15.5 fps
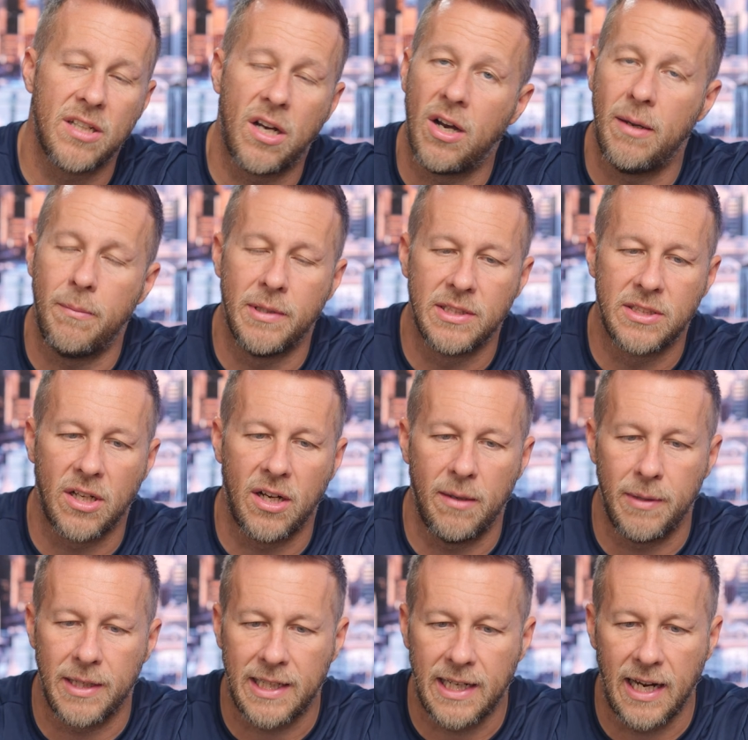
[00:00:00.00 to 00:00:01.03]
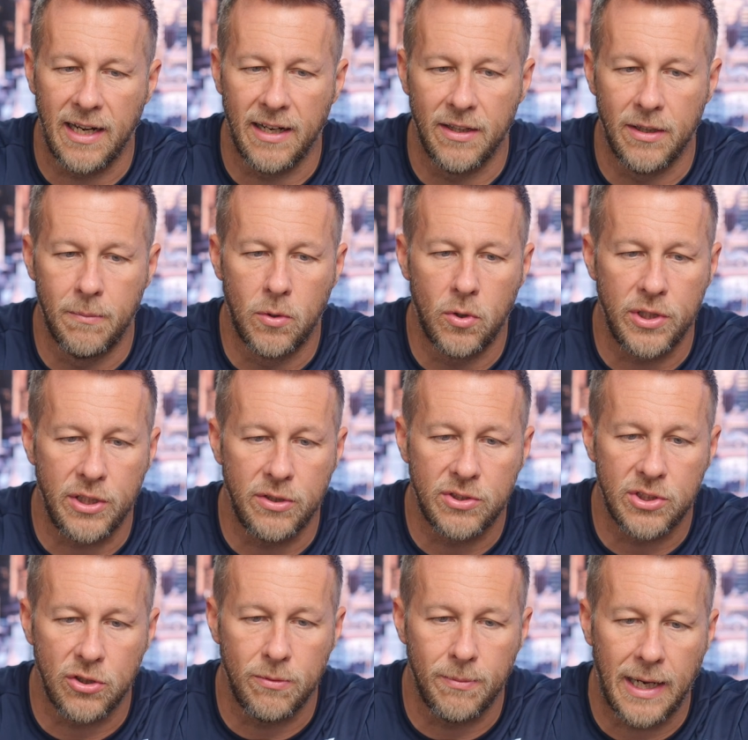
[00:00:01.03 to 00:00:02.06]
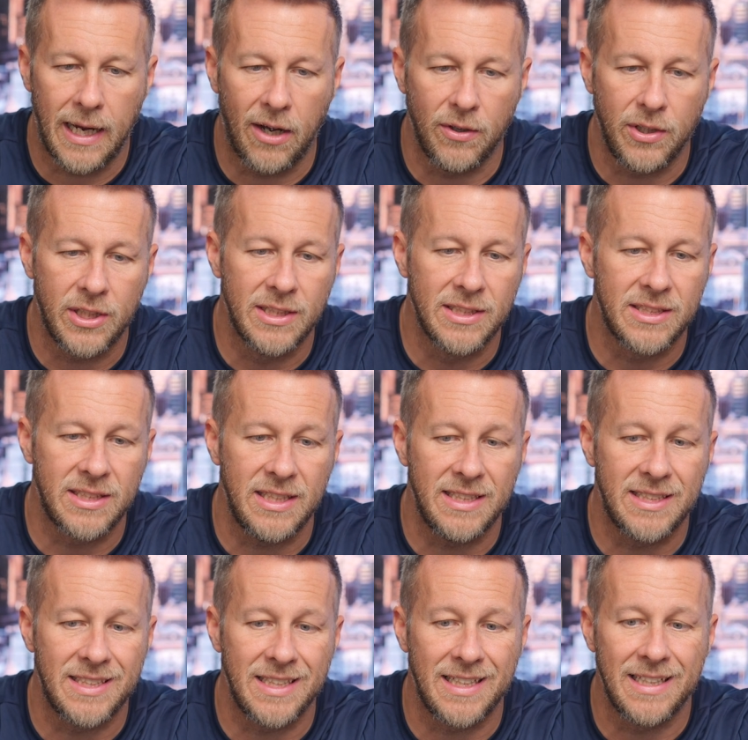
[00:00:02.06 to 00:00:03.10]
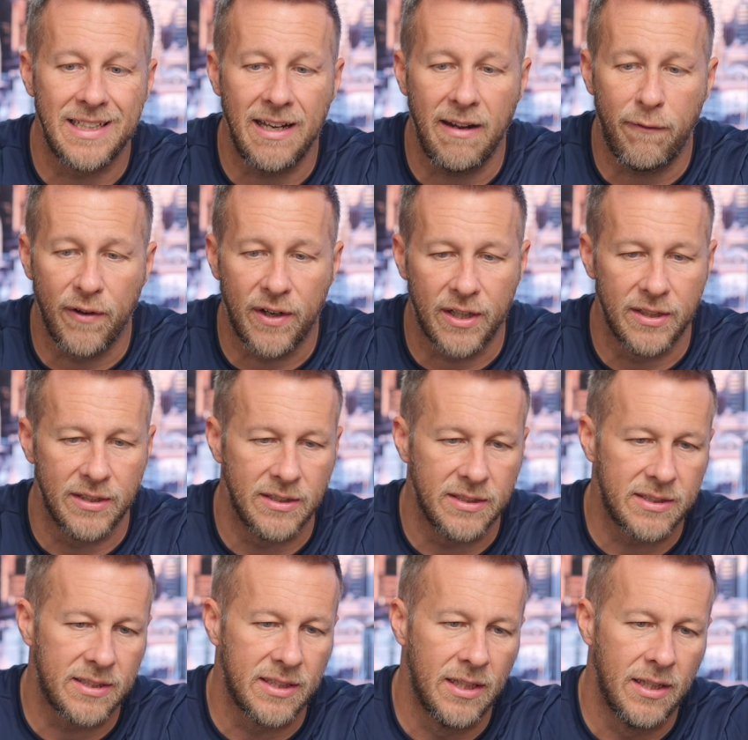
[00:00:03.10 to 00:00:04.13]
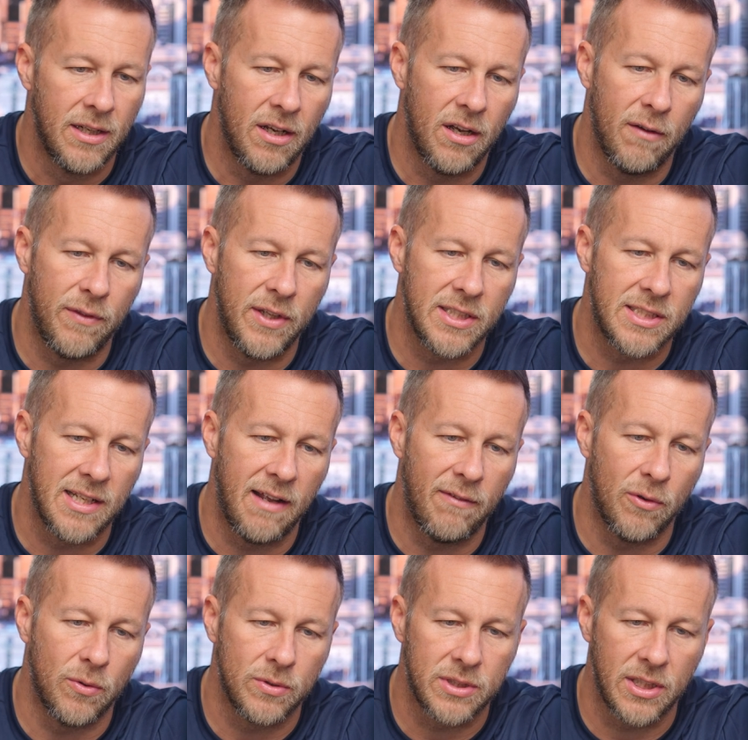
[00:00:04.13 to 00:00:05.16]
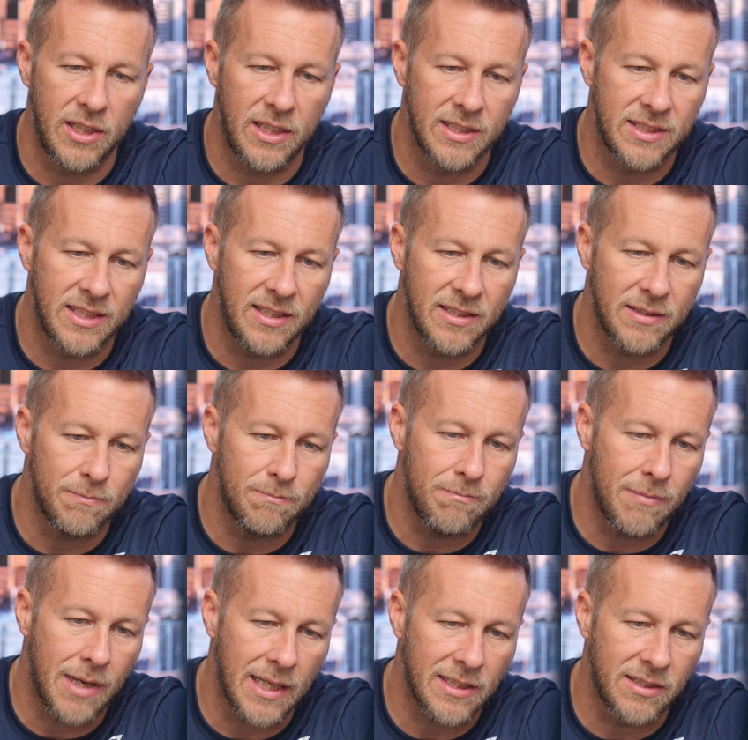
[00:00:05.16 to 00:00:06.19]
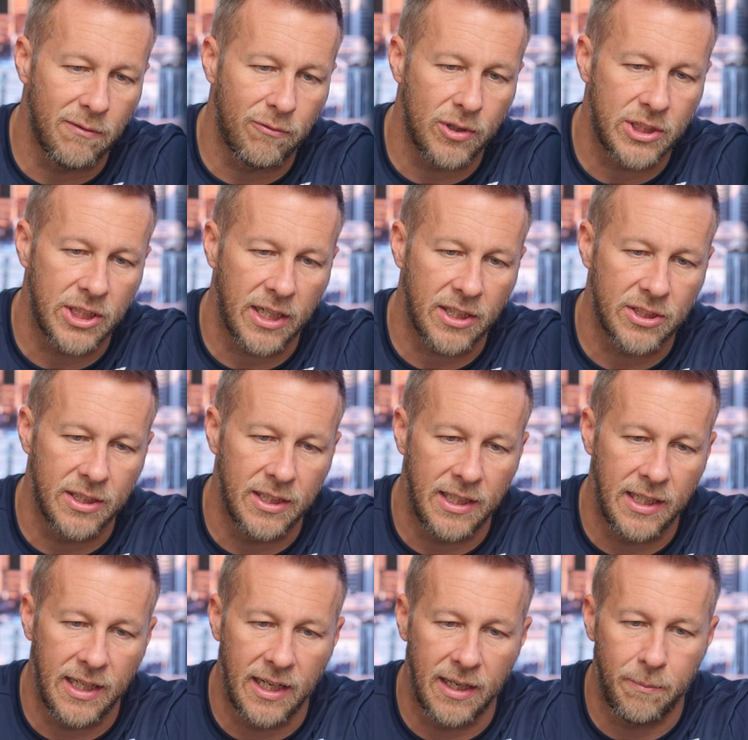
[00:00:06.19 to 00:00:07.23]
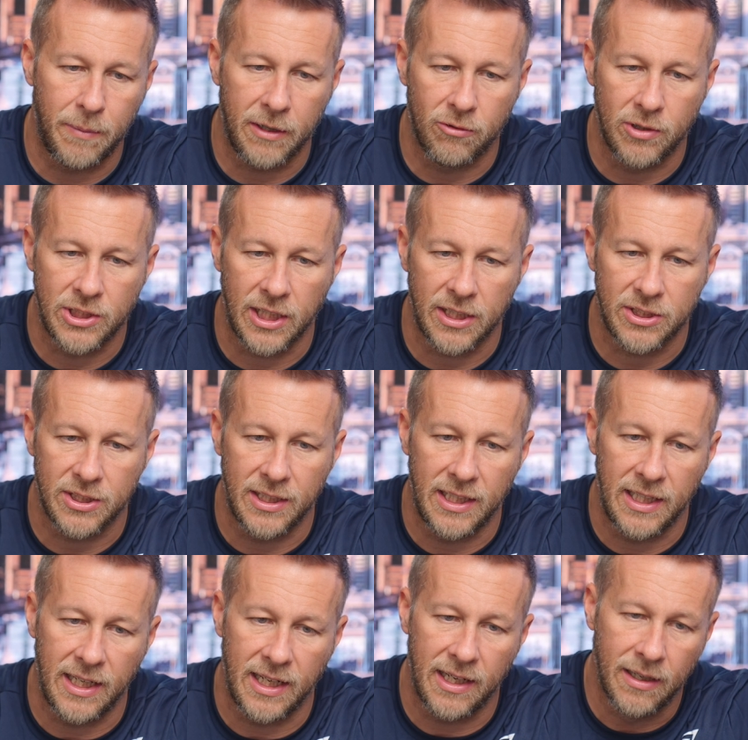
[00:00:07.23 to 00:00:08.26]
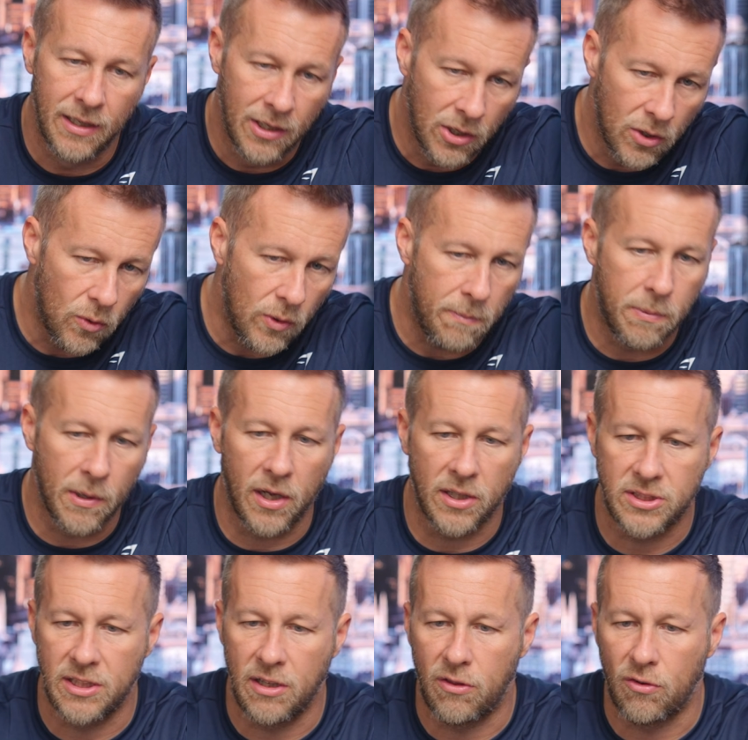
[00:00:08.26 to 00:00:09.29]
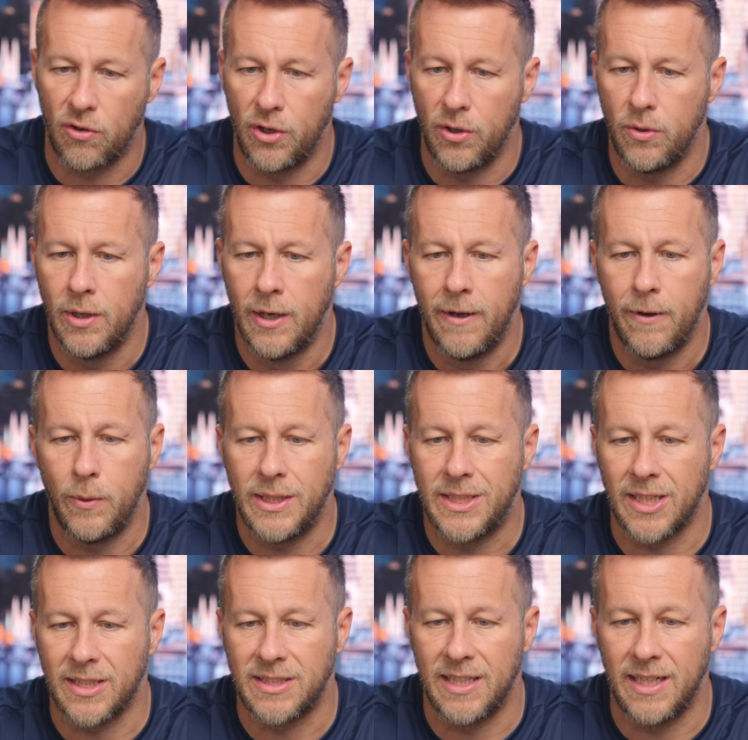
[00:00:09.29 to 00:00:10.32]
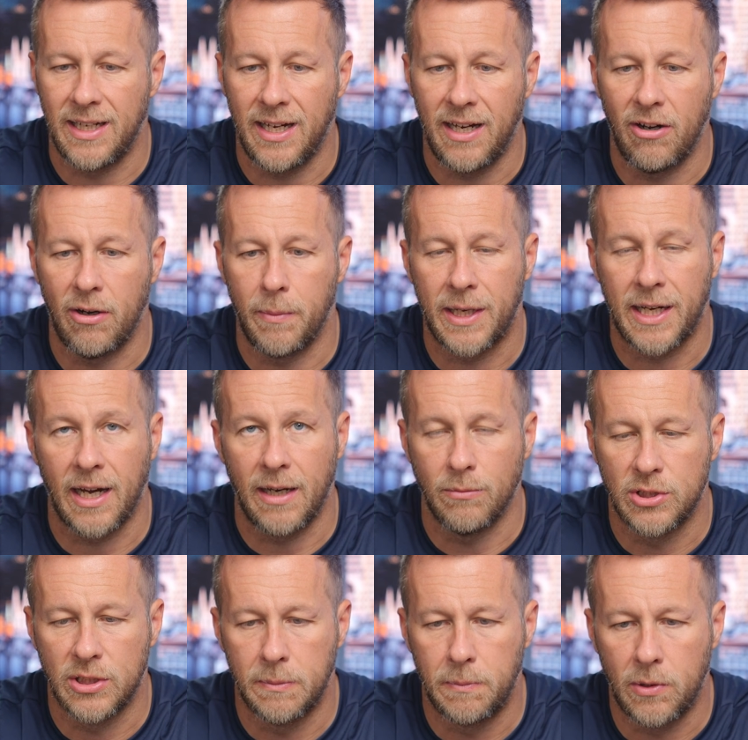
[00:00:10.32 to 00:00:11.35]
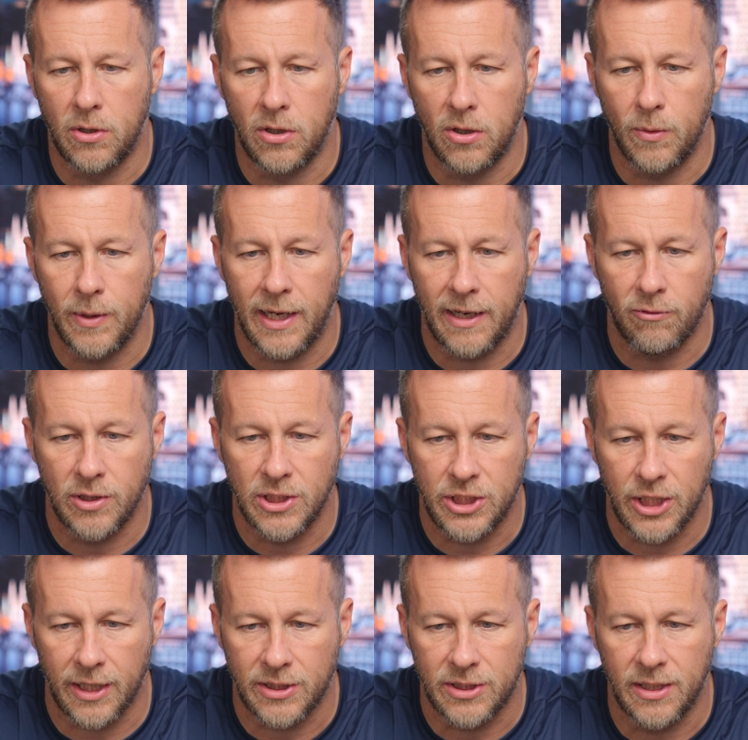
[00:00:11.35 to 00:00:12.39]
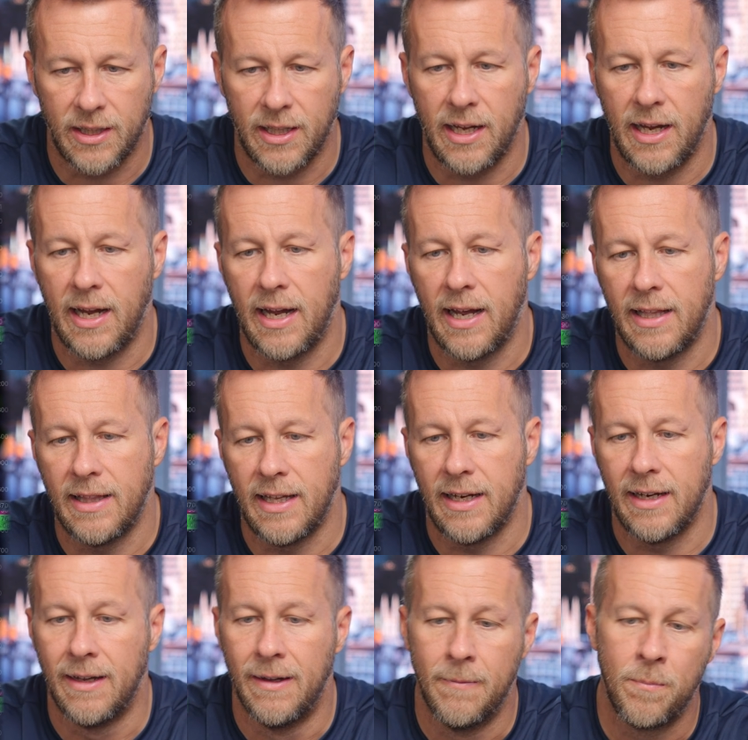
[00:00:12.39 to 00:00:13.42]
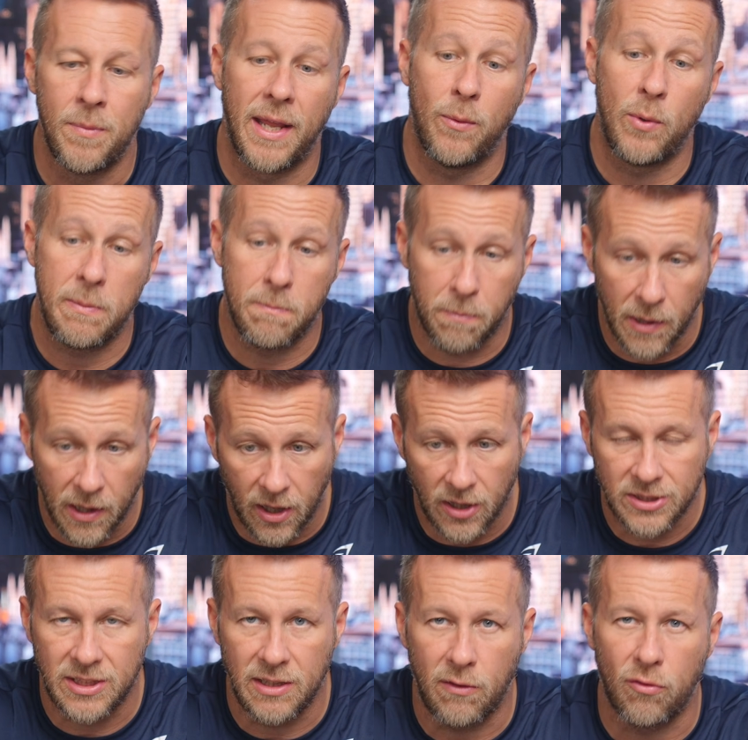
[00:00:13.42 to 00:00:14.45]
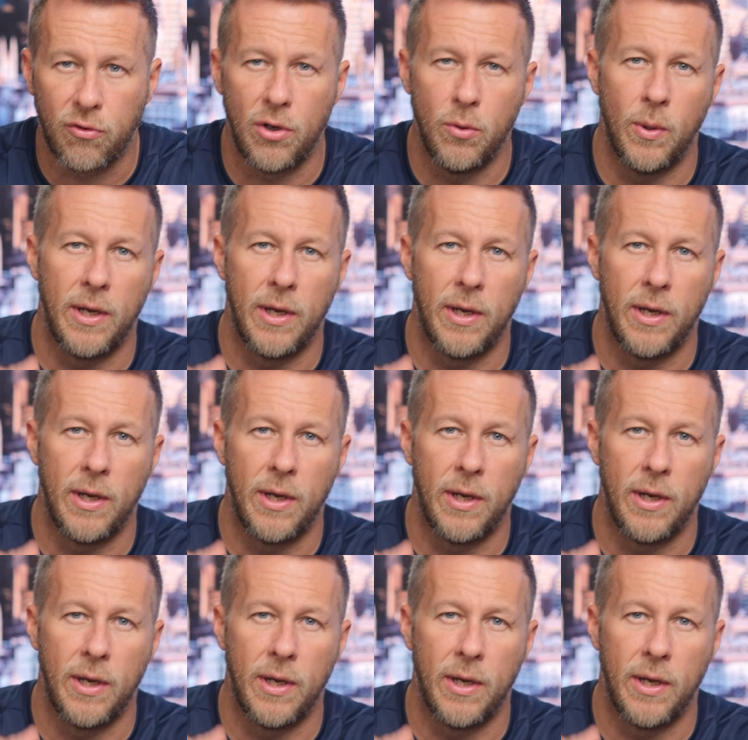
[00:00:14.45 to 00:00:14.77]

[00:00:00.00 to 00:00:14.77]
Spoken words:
time and time again, and the more you zoom out, you can see significance of this level. So you can see this massive rejection here, big rejection here. We blasted through, we tested here, it became support, we had a rejection there, and then we blasted through.